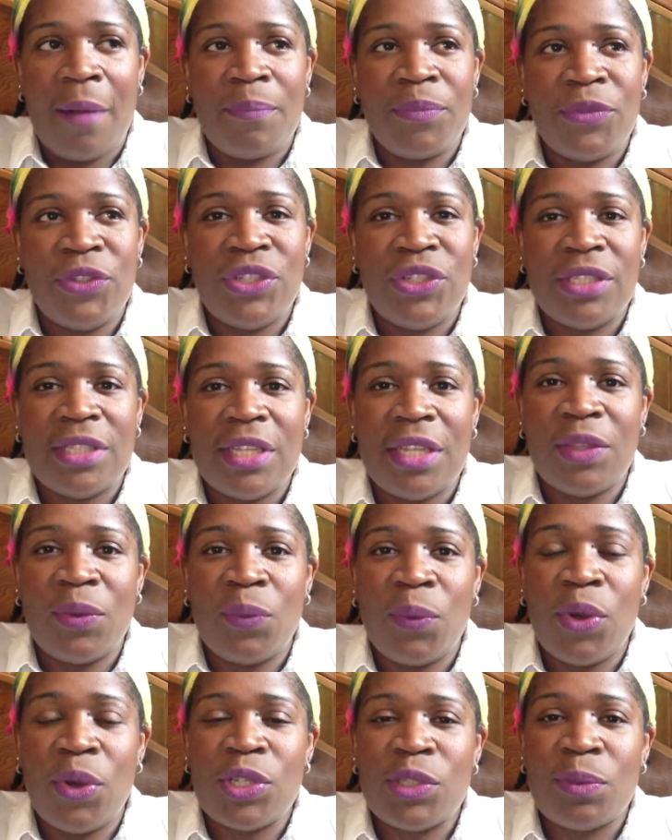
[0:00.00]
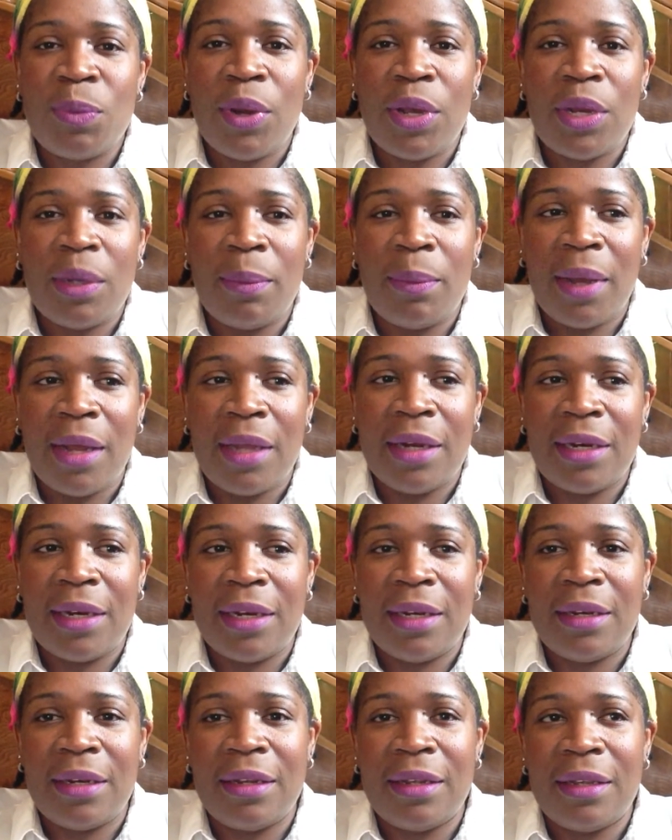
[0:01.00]
She said the worst part about
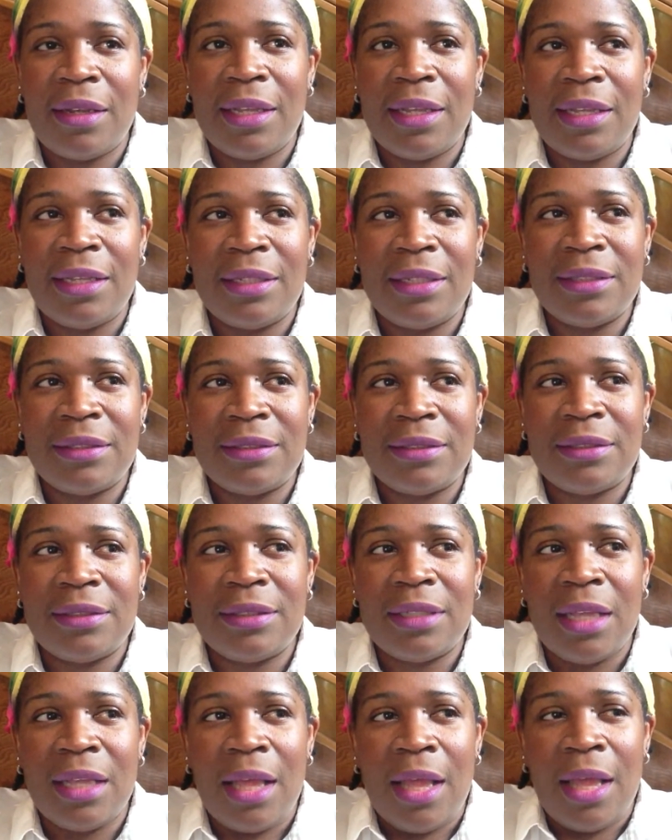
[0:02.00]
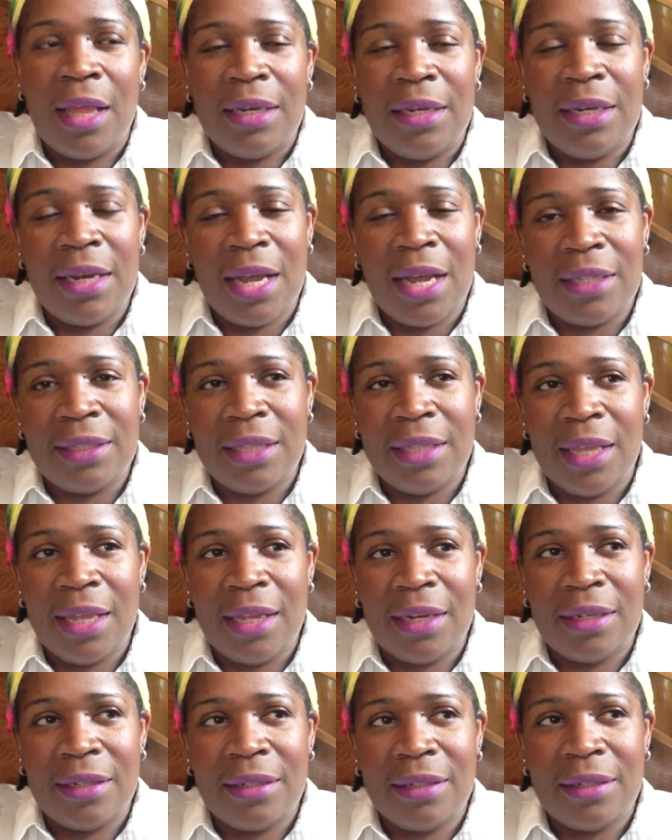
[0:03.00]
it is not that